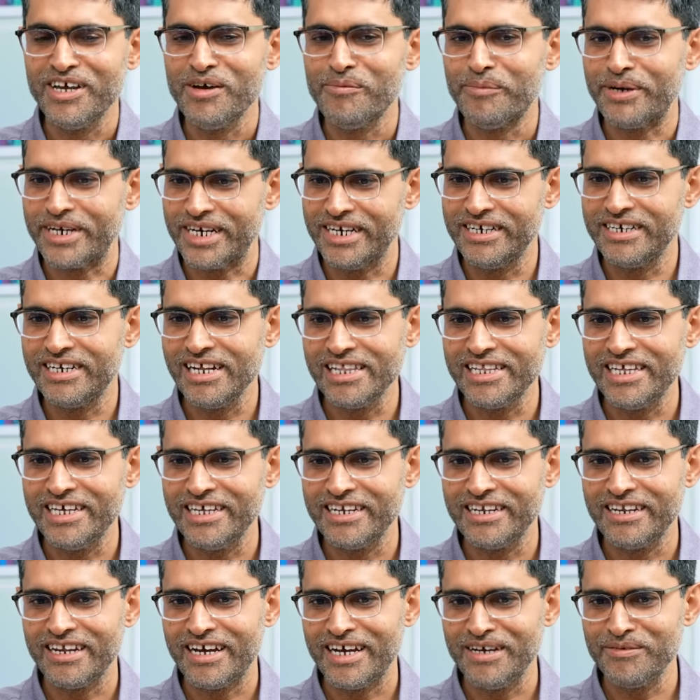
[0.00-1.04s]
But until
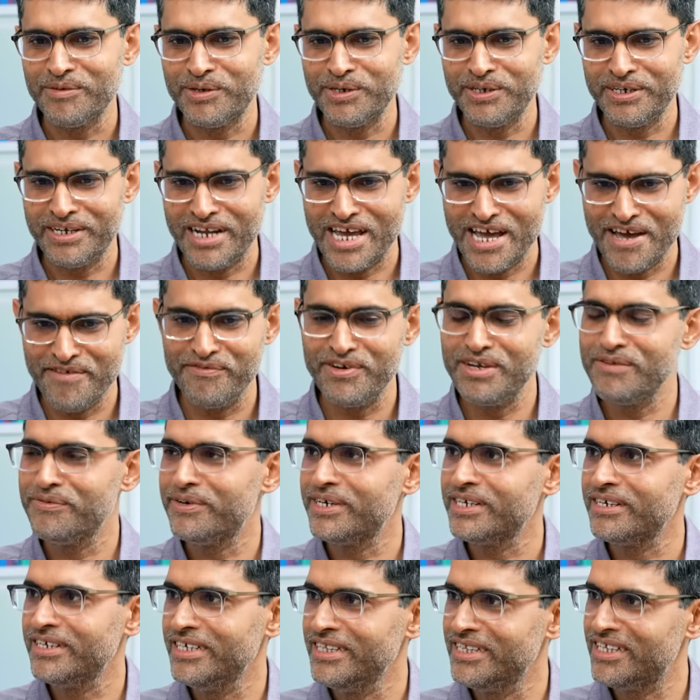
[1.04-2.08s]
then, I wanted
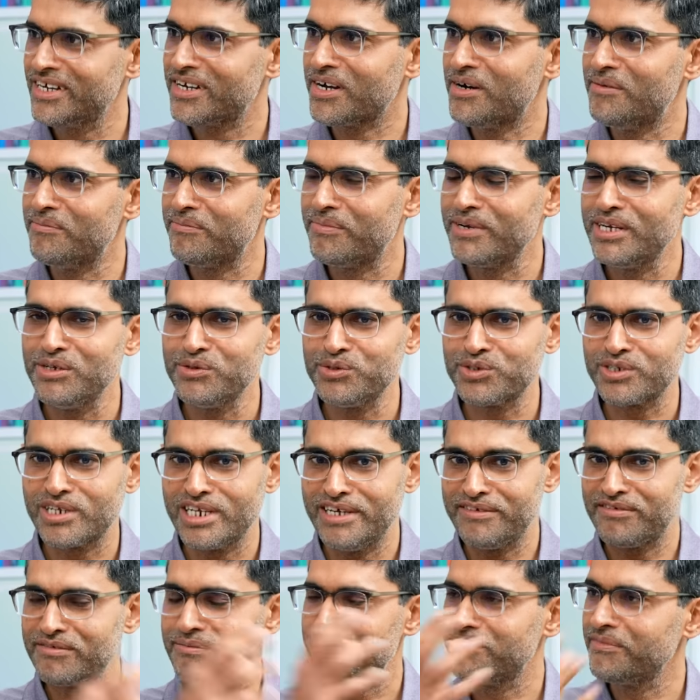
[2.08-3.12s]
everyone in the company who's
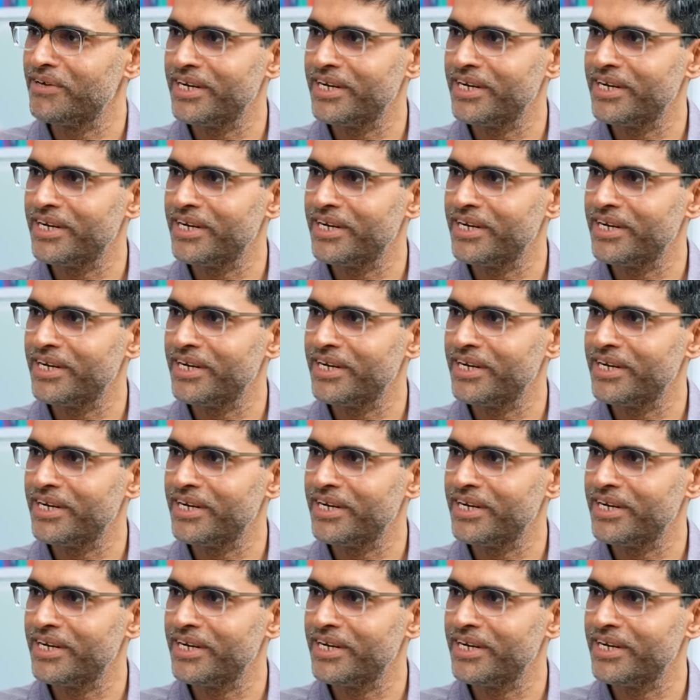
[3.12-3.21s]
left